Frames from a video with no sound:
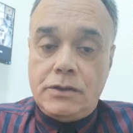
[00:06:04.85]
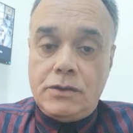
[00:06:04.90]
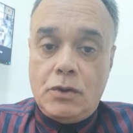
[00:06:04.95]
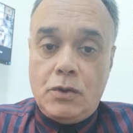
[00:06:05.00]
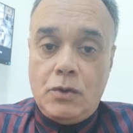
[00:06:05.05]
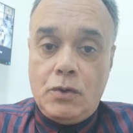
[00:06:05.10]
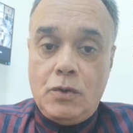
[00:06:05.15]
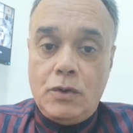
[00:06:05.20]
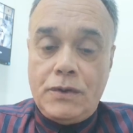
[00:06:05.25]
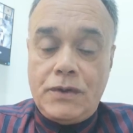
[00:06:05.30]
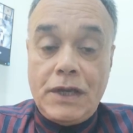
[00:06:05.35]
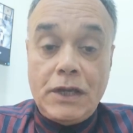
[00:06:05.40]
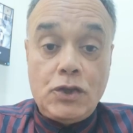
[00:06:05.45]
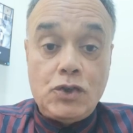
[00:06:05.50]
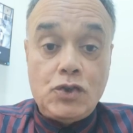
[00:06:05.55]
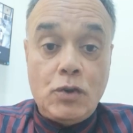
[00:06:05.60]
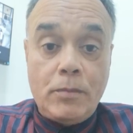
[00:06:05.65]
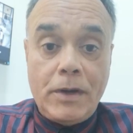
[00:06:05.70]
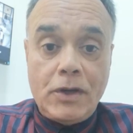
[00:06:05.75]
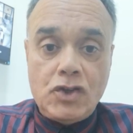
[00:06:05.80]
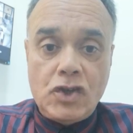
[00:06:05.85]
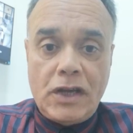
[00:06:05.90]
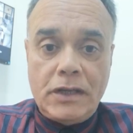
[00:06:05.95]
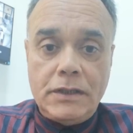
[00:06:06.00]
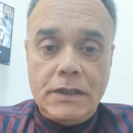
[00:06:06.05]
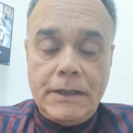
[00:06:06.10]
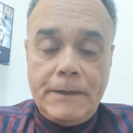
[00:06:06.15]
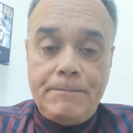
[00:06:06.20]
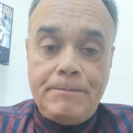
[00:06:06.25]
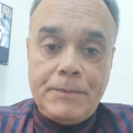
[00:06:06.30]
So thank you so much,
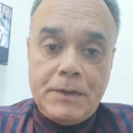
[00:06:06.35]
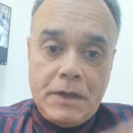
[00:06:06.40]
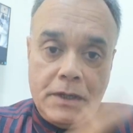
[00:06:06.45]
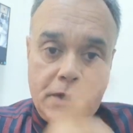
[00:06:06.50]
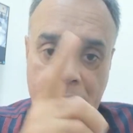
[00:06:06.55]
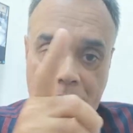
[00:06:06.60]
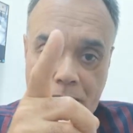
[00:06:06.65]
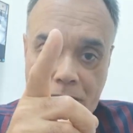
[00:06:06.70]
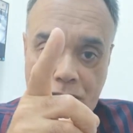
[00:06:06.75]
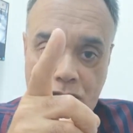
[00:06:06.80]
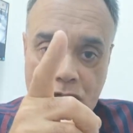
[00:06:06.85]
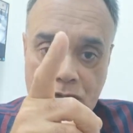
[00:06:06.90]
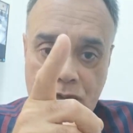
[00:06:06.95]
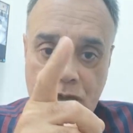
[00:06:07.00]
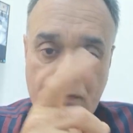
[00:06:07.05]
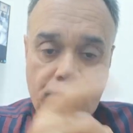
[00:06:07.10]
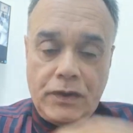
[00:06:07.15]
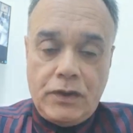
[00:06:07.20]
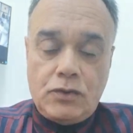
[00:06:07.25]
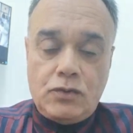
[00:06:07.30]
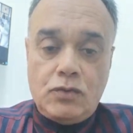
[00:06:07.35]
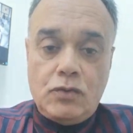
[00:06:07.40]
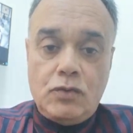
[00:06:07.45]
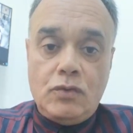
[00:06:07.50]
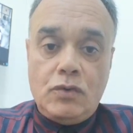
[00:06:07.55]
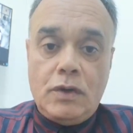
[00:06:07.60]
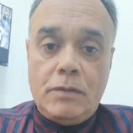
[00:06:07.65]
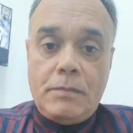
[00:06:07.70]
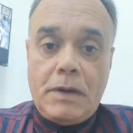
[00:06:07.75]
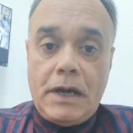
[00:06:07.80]
and just refer
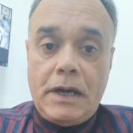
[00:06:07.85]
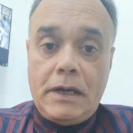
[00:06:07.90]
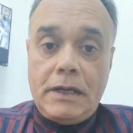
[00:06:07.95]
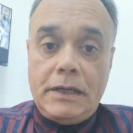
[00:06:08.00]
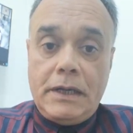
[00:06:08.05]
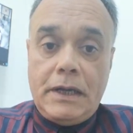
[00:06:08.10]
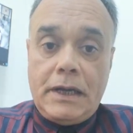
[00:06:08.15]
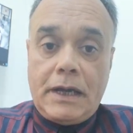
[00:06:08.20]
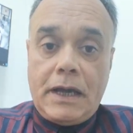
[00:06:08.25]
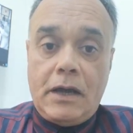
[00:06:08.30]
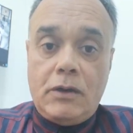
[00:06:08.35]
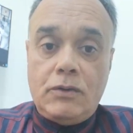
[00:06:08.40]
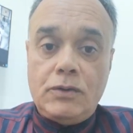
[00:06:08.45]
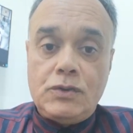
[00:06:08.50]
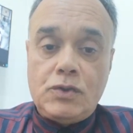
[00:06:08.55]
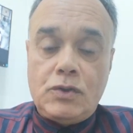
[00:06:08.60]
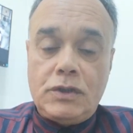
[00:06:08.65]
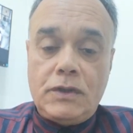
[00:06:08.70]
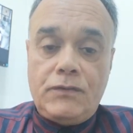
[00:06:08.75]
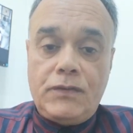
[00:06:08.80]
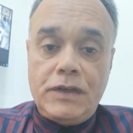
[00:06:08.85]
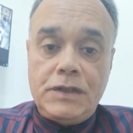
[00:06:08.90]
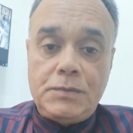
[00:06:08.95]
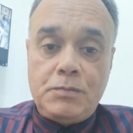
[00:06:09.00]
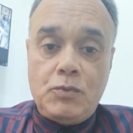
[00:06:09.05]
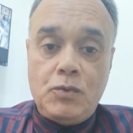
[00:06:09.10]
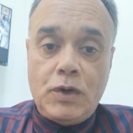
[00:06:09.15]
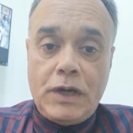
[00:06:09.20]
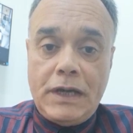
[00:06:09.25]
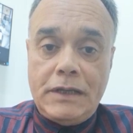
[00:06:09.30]
to my accounts on the
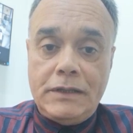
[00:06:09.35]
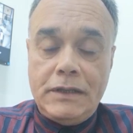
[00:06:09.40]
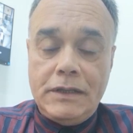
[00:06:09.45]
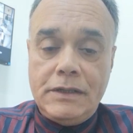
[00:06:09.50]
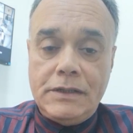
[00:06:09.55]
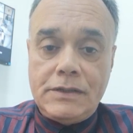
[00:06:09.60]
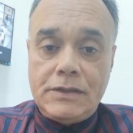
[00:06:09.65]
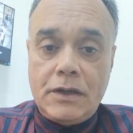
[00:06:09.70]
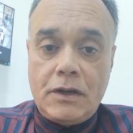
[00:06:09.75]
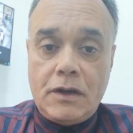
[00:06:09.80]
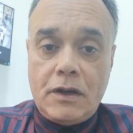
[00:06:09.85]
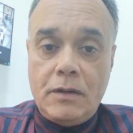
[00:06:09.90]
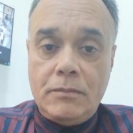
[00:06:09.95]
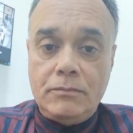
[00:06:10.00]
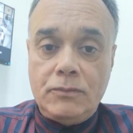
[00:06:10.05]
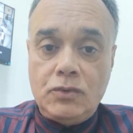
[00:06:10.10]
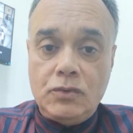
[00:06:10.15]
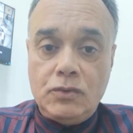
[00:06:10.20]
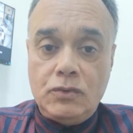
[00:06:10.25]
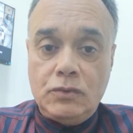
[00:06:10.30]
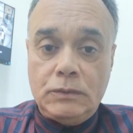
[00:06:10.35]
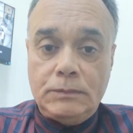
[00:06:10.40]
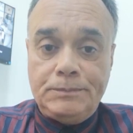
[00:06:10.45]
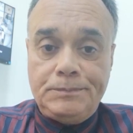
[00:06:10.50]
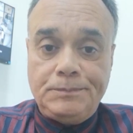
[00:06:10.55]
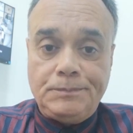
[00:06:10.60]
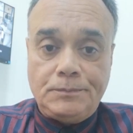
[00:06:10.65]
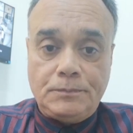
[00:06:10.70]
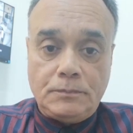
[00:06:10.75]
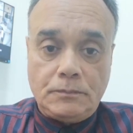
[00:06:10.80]
Facebook and the Instagram
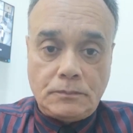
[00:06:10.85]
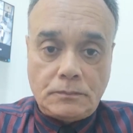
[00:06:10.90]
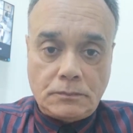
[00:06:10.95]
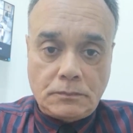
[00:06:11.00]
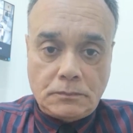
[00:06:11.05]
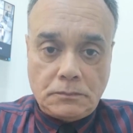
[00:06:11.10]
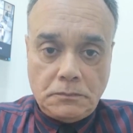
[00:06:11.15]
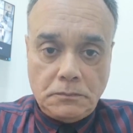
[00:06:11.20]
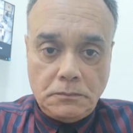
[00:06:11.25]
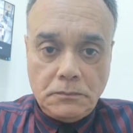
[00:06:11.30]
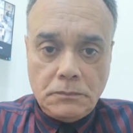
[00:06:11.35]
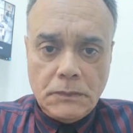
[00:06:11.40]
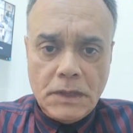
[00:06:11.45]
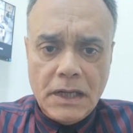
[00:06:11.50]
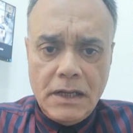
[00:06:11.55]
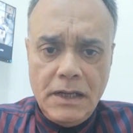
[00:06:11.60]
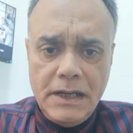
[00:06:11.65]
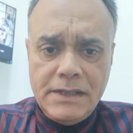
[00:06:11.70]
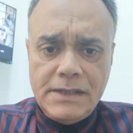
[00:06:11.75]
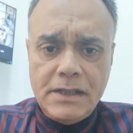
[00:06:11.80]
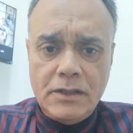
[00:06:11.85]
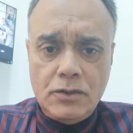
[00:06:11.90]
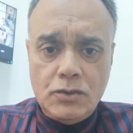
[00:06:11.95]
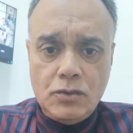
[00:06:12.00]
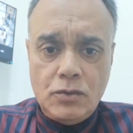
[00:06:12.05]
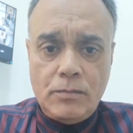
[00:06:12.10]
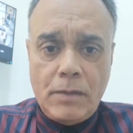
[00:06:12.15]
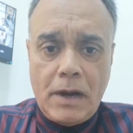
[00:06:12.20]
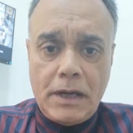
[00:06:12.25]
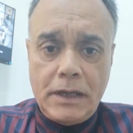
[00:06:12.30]
to listen
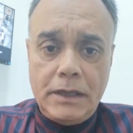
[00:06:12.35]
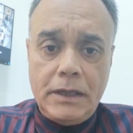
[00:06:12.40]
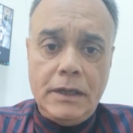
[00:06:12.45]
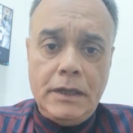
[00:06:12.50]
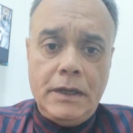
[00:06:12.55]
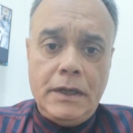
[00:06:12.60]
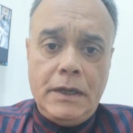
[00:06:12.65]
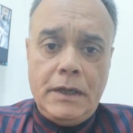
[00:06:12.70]
to my